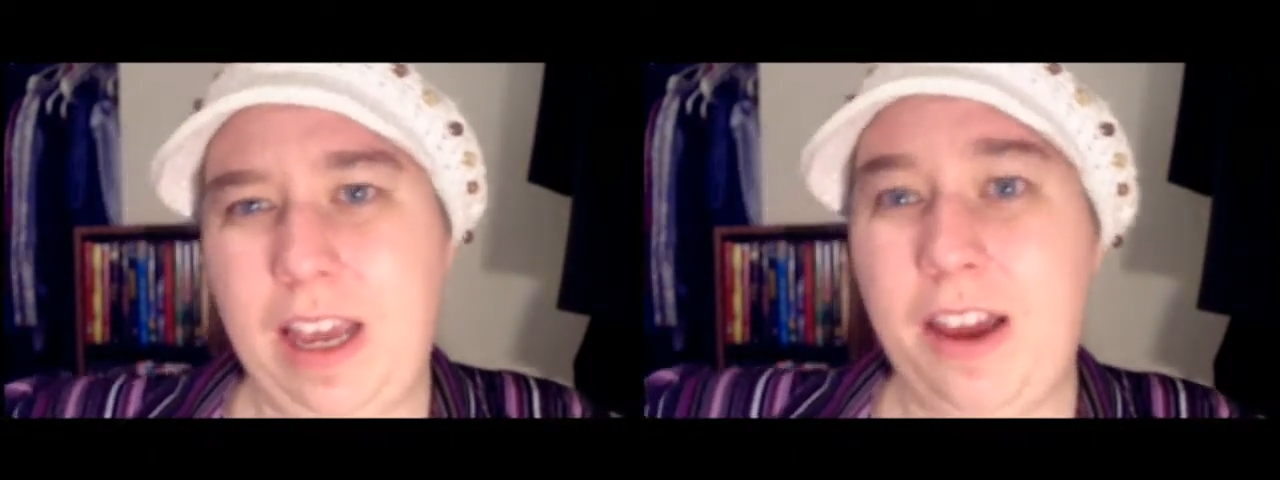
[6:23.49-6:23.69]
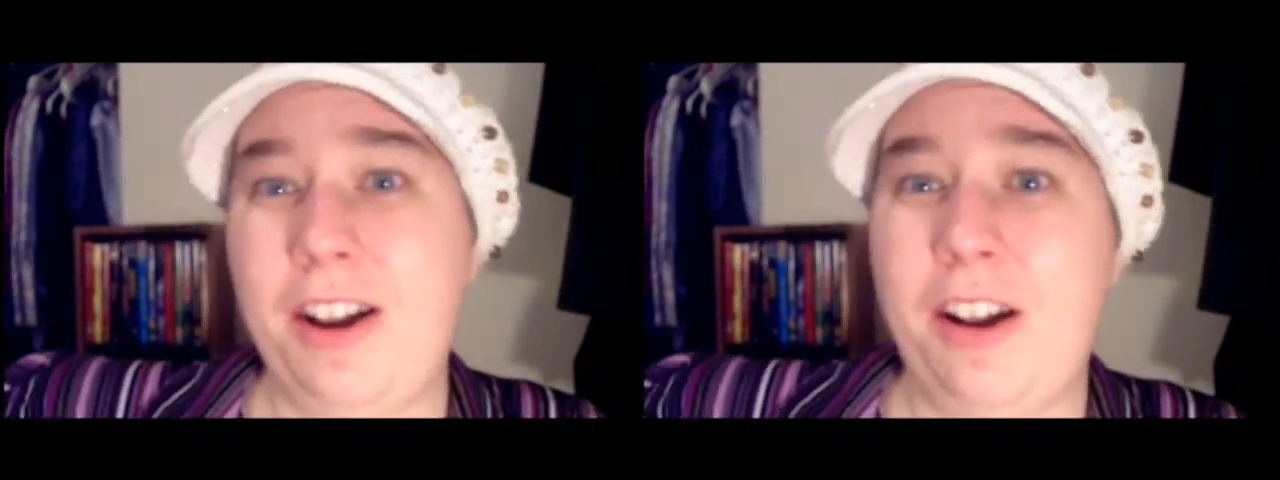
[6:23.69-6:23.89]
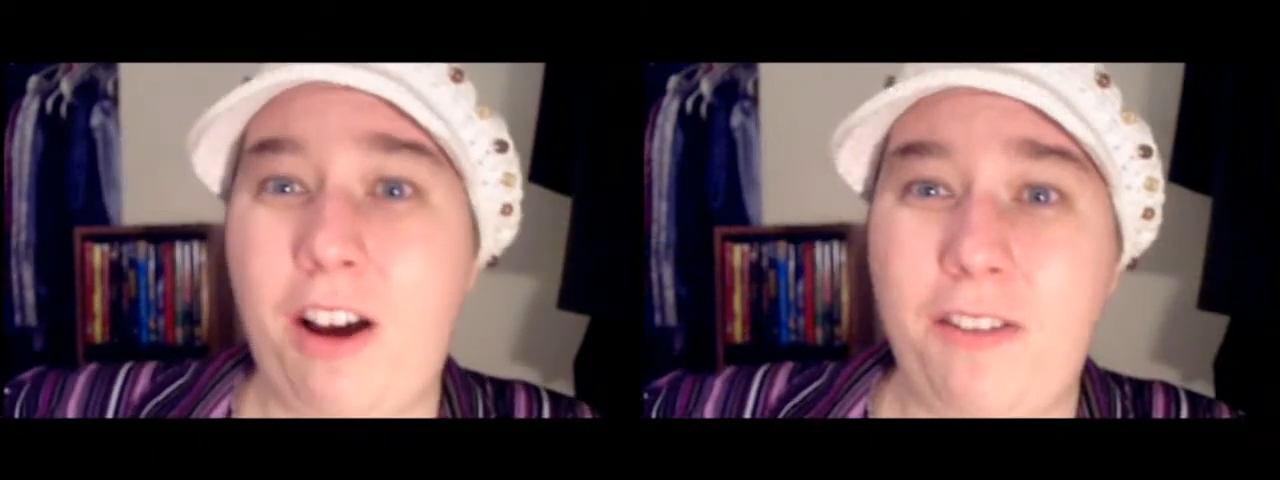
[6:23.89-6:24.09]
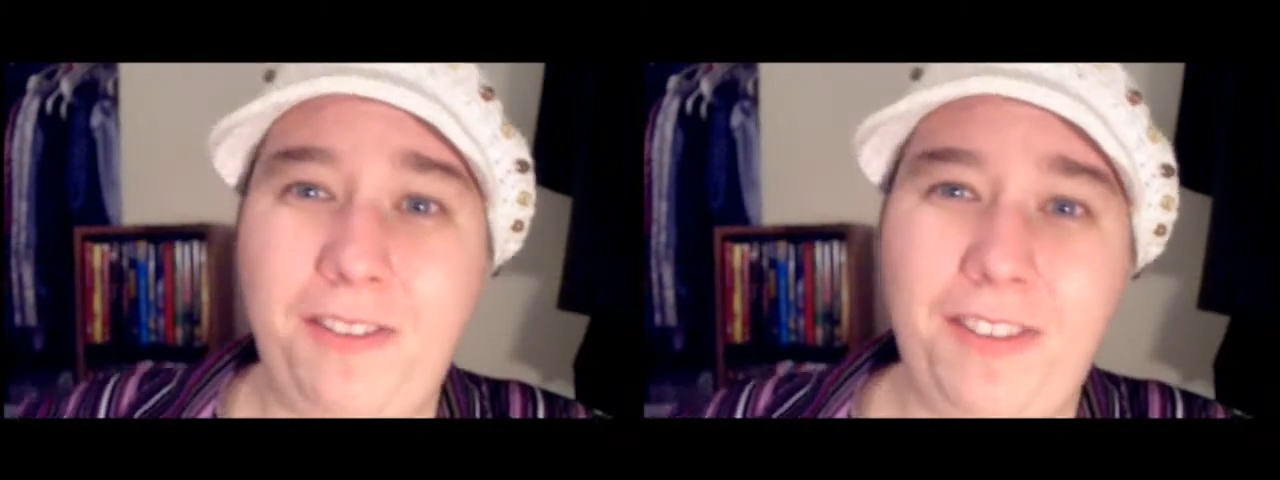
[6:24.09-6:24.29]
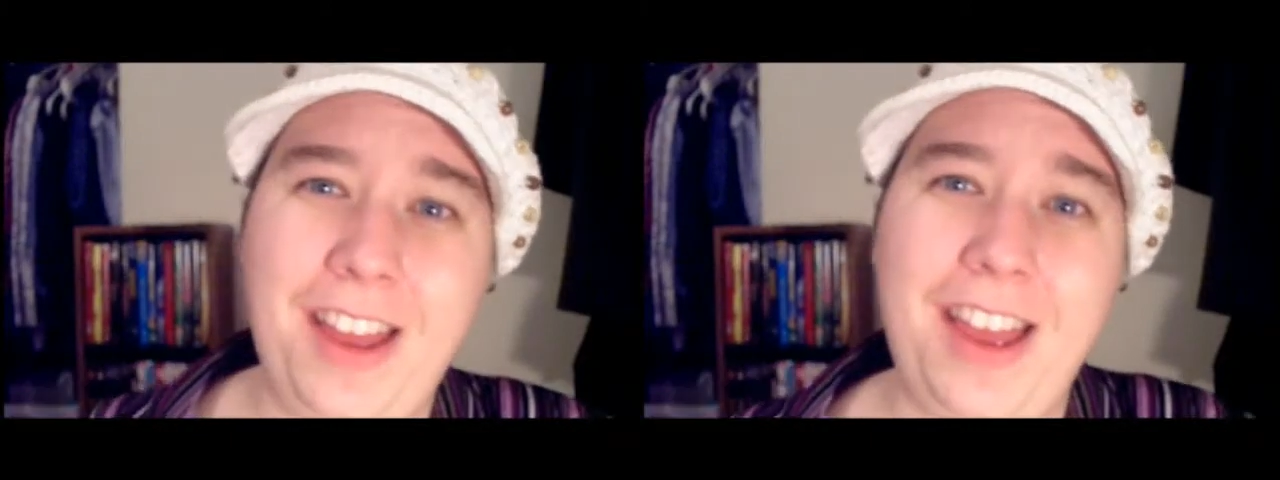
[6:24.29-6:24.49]
carried off,
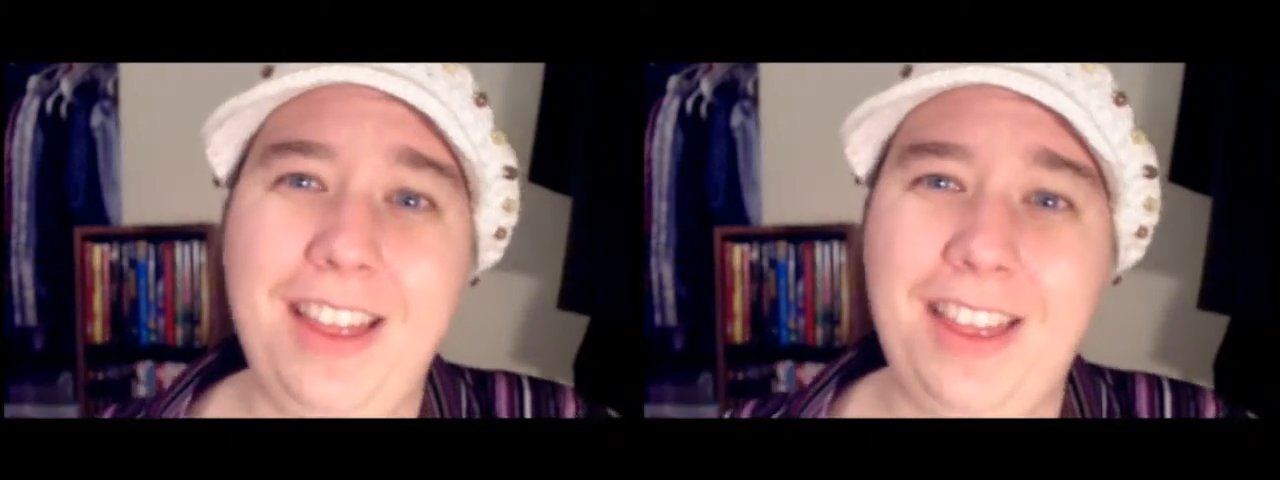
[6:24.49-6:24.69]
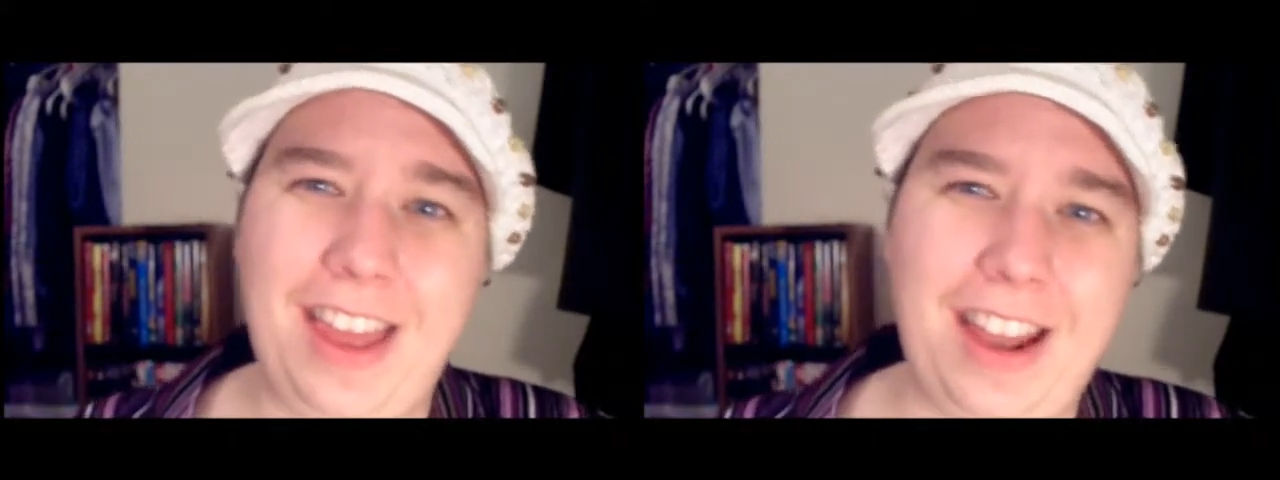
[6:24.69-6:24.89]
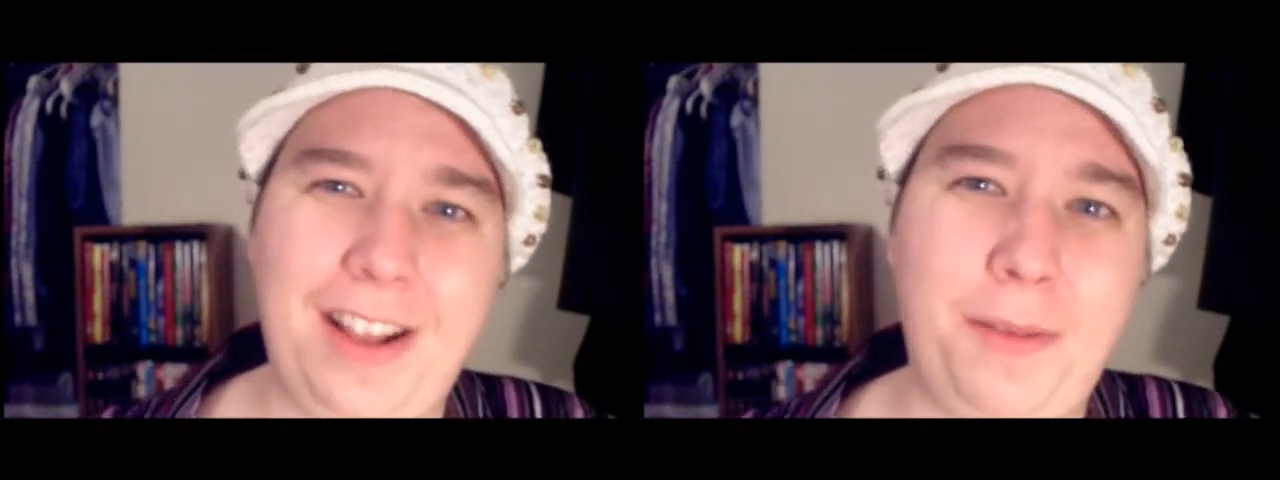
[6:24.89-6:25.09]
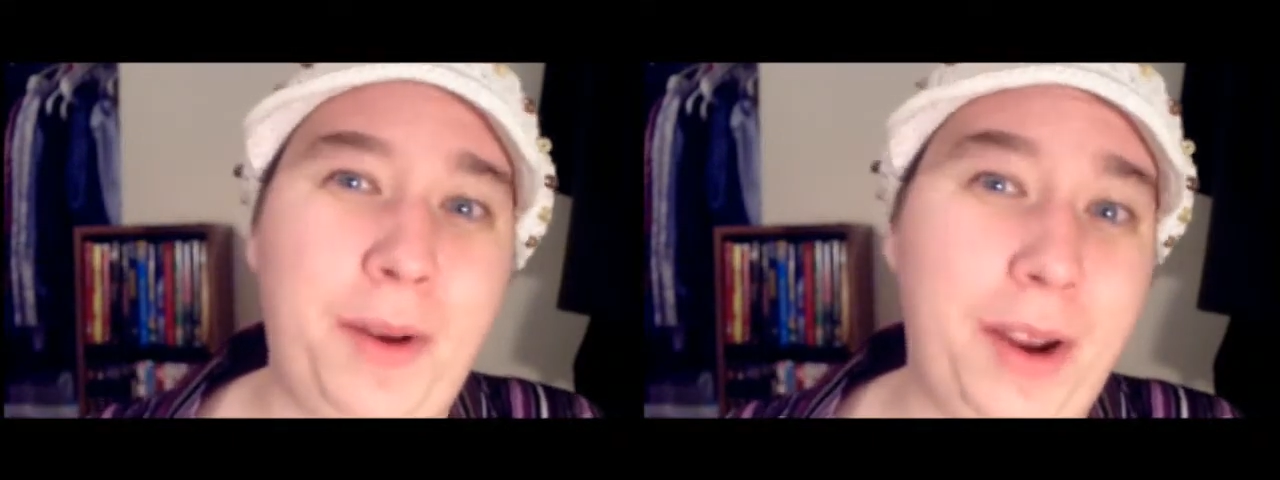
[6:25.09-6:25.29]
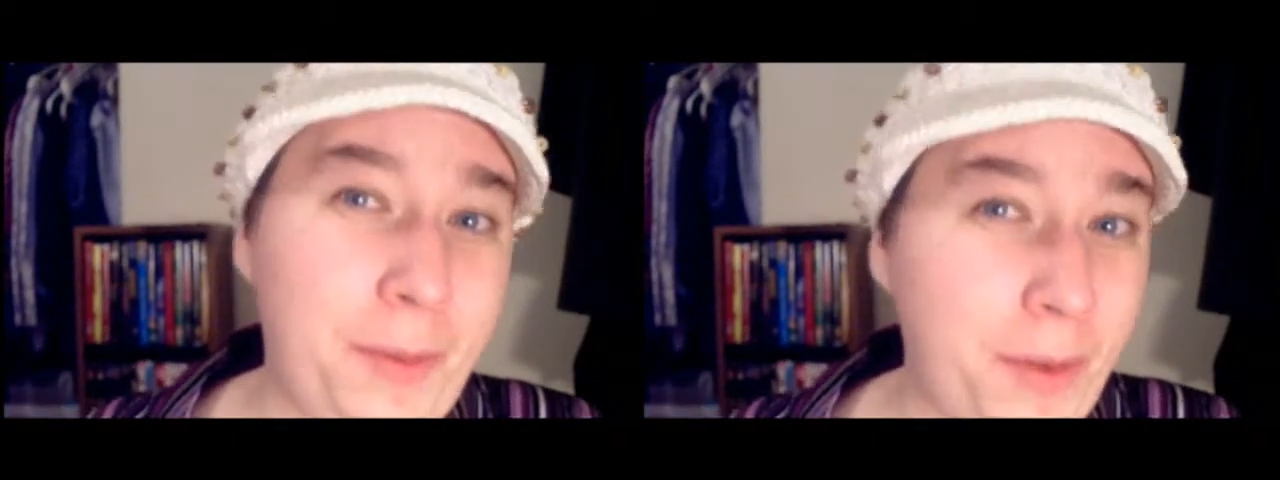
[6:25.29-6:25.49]
then the
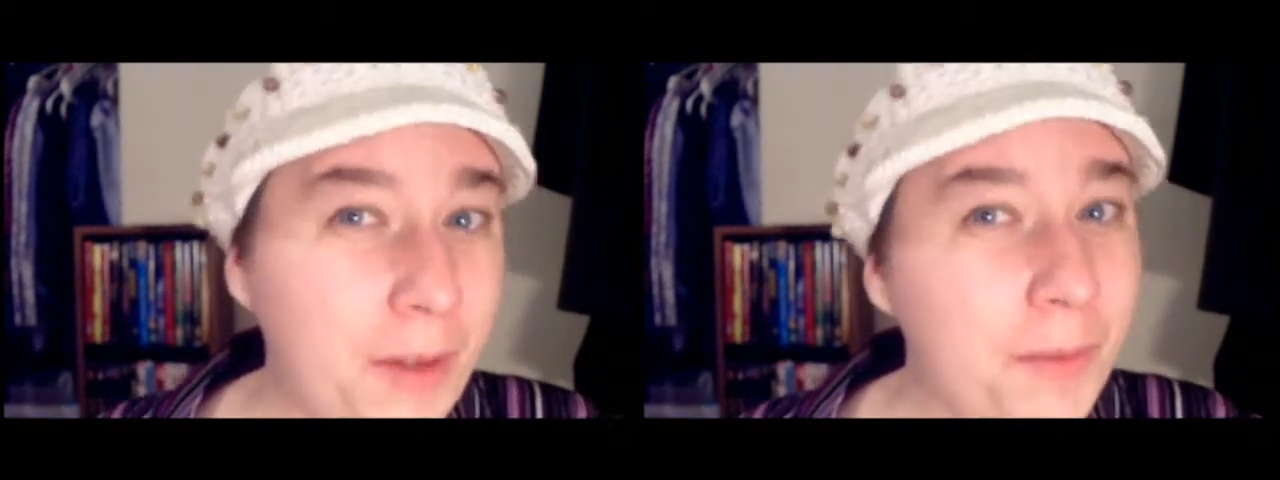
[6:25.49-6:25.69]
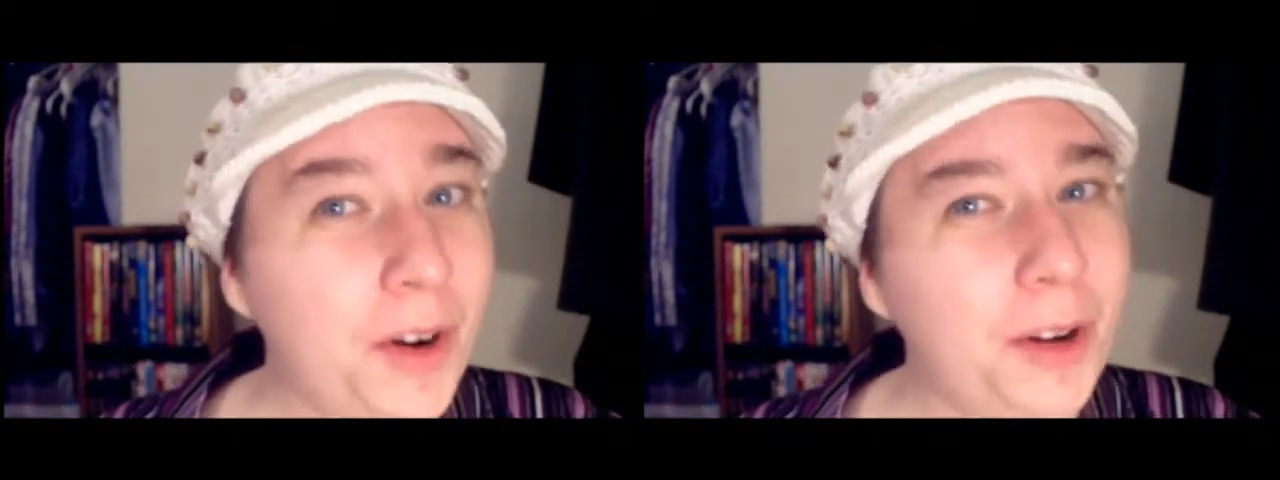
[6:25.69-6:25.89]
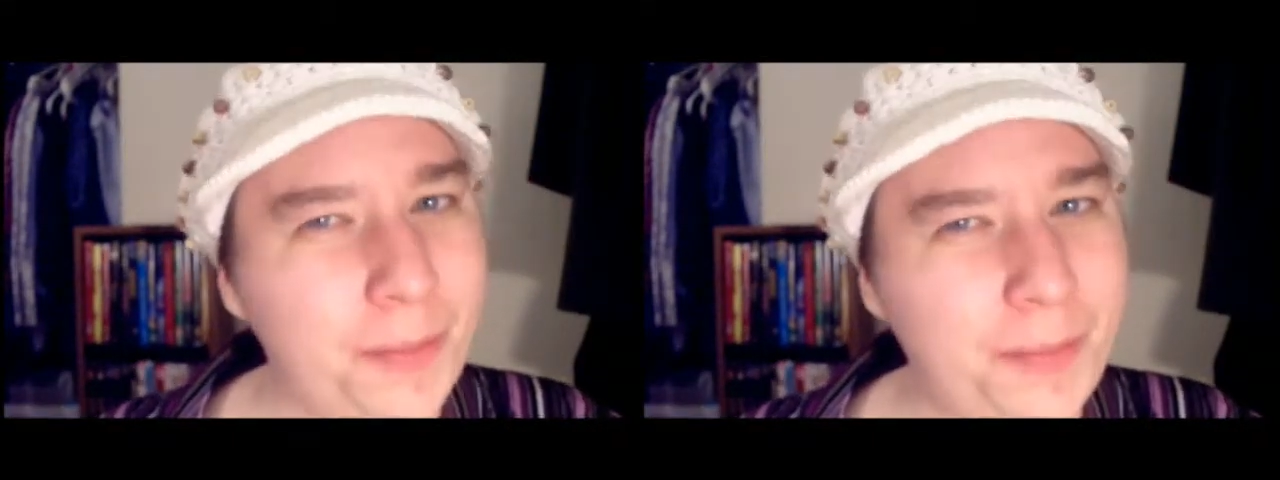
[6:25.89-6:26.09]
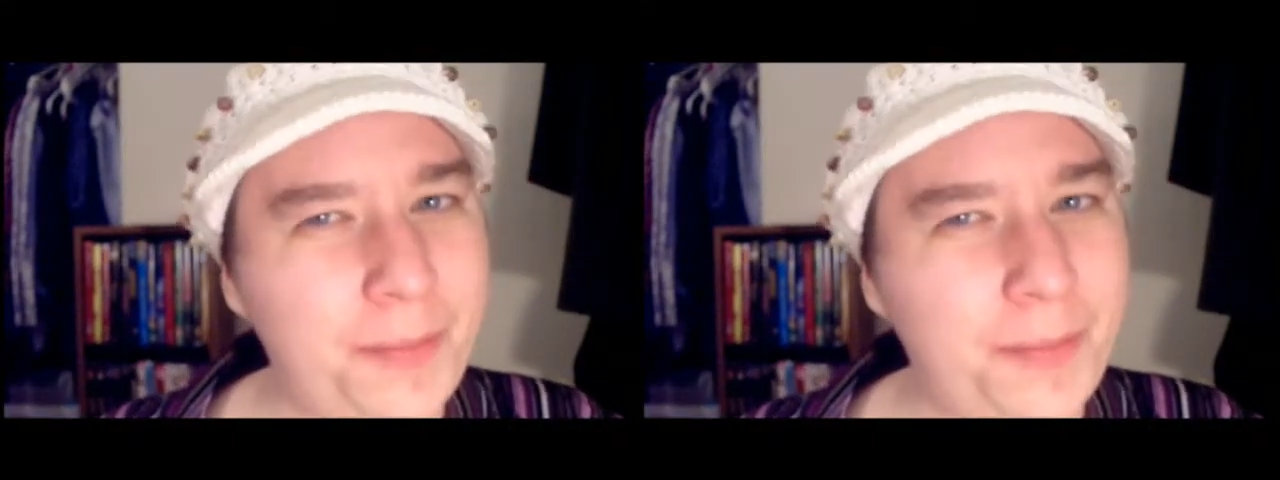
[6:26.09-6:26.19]
prayer will come true.